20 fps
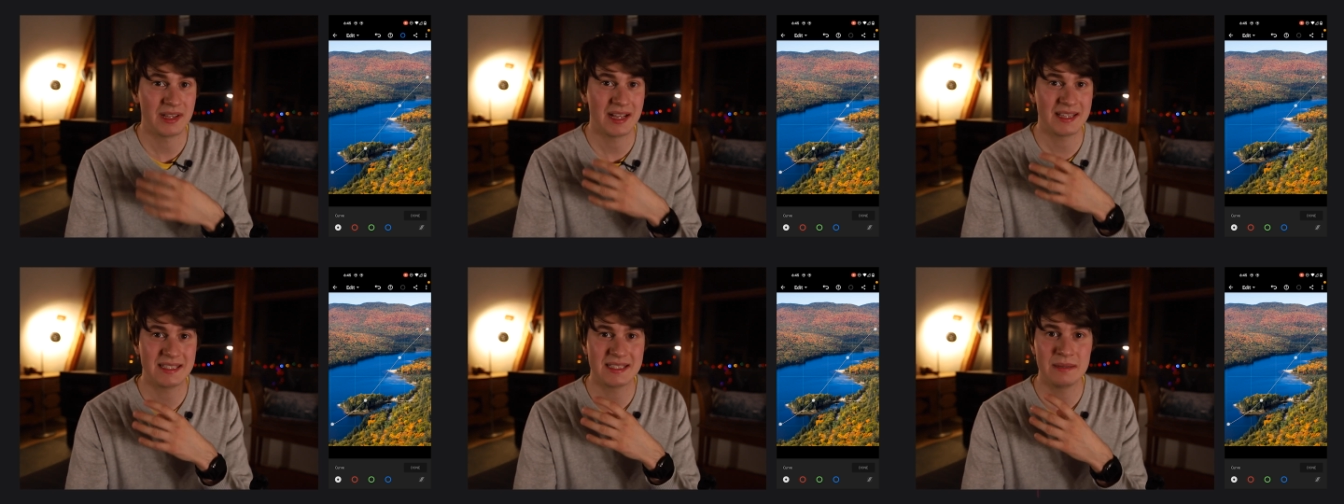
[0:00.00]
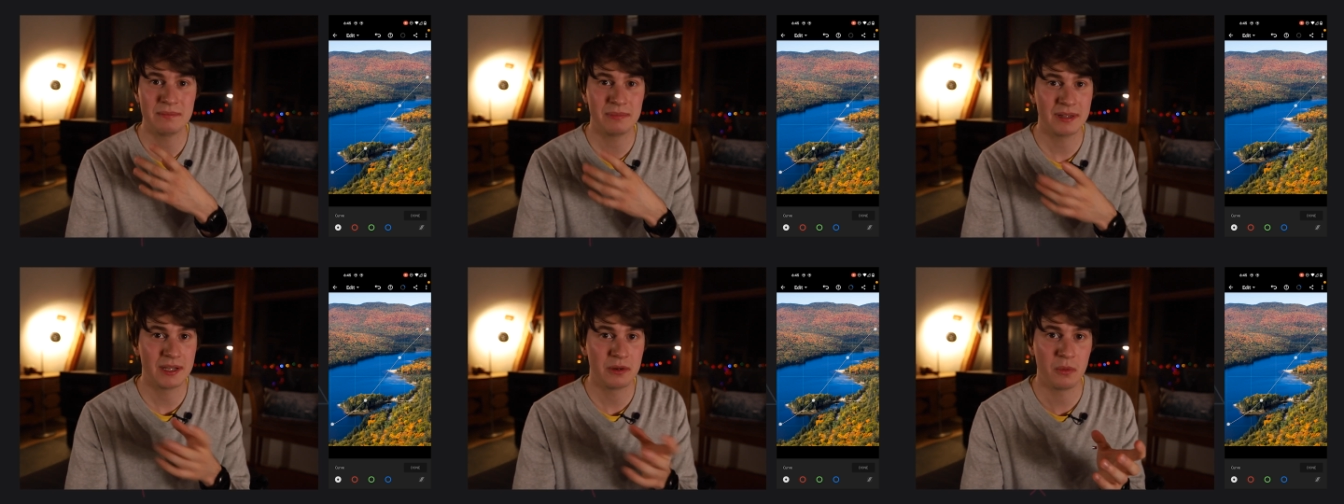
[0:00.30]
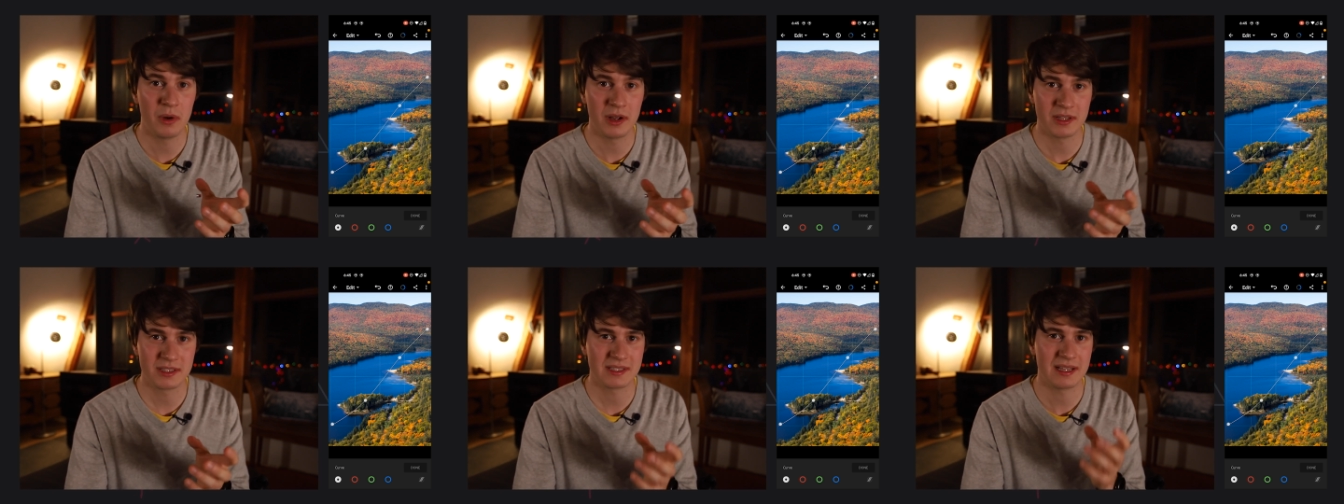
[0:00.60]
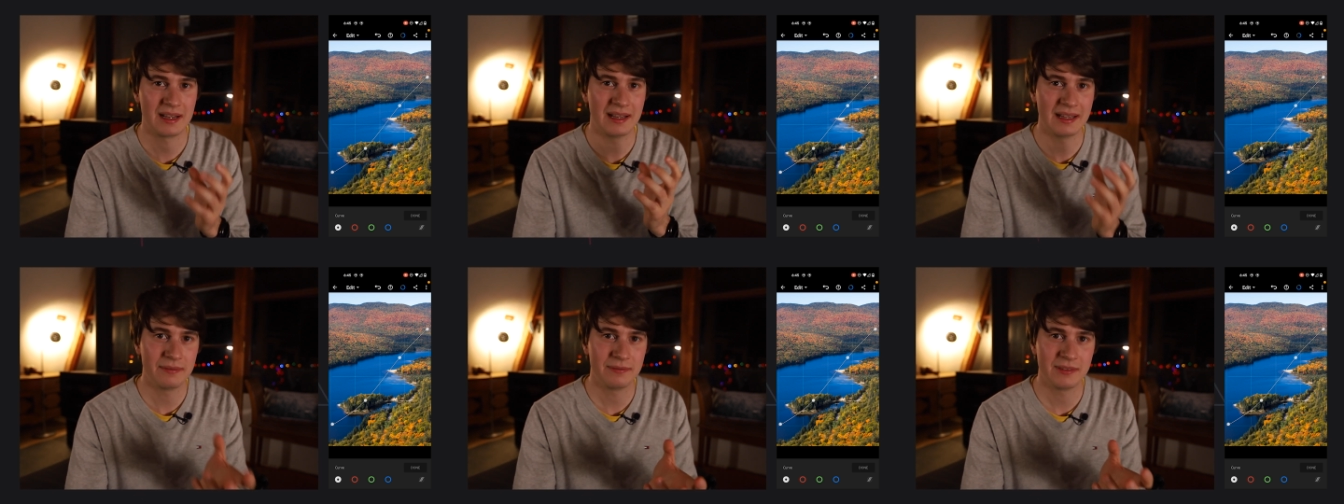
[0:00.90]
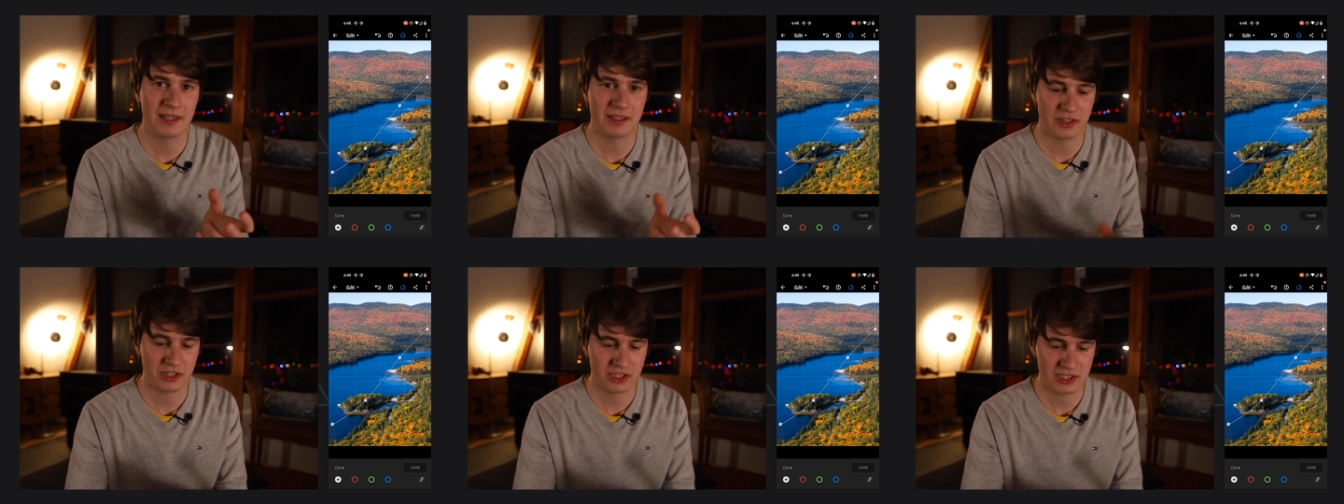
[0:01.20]
So that's simply what's
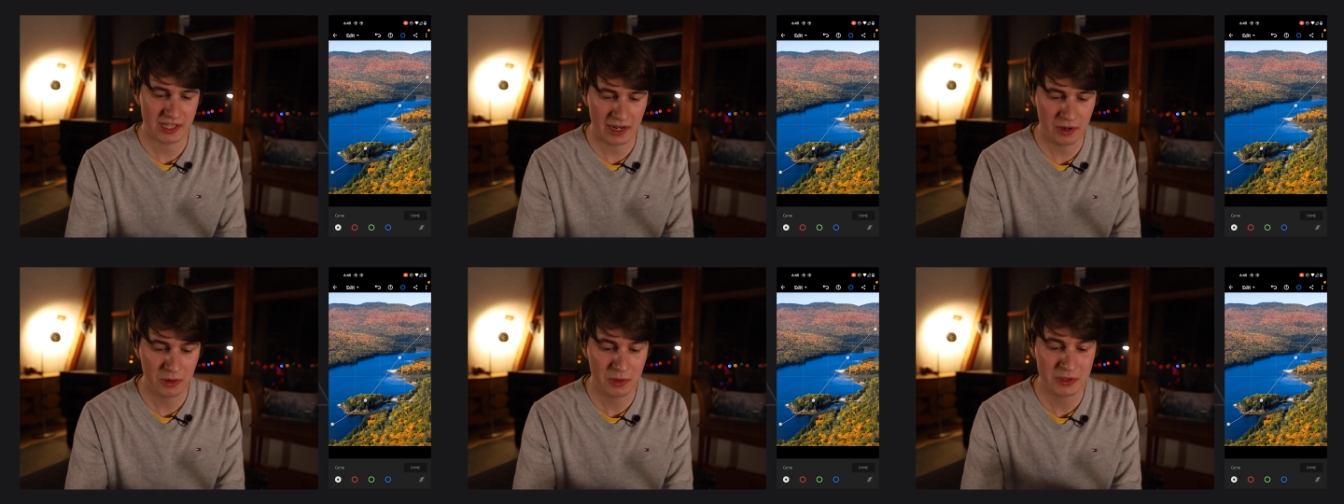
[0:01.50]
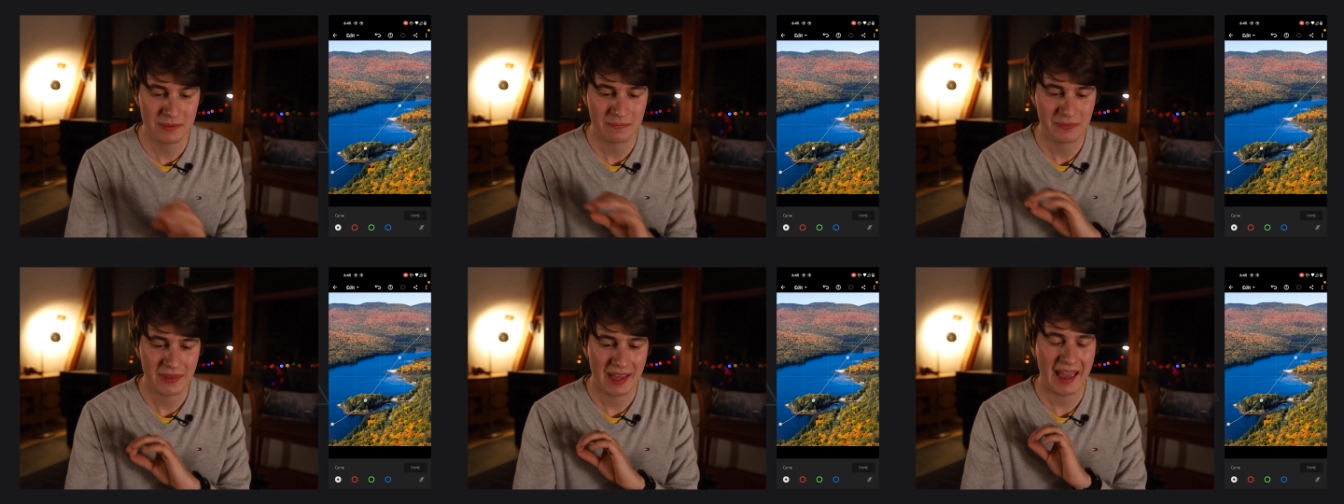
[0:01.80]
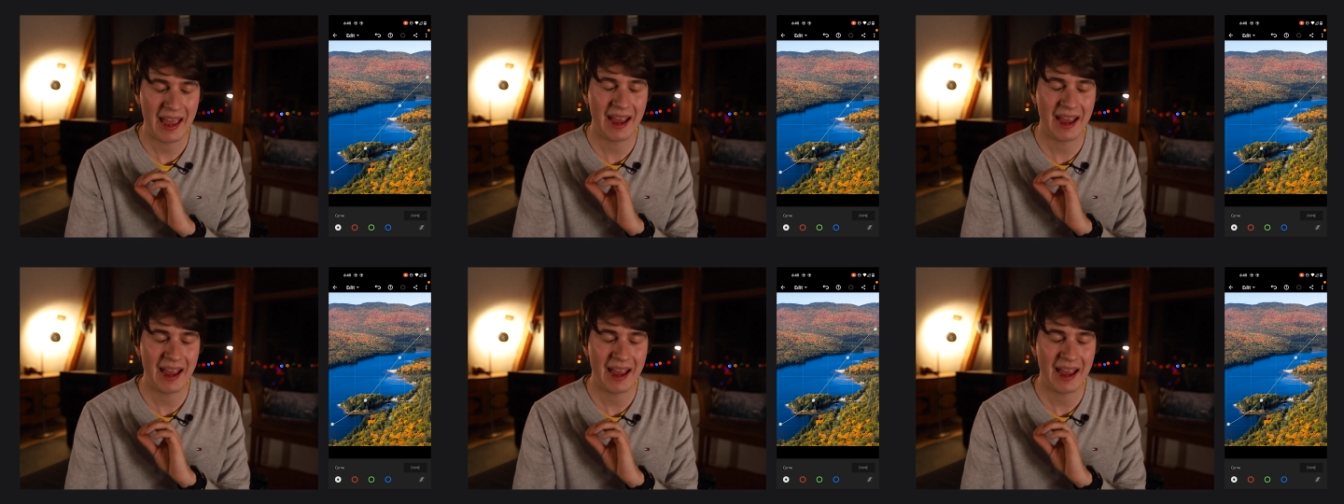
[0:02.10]
lifting the shadows.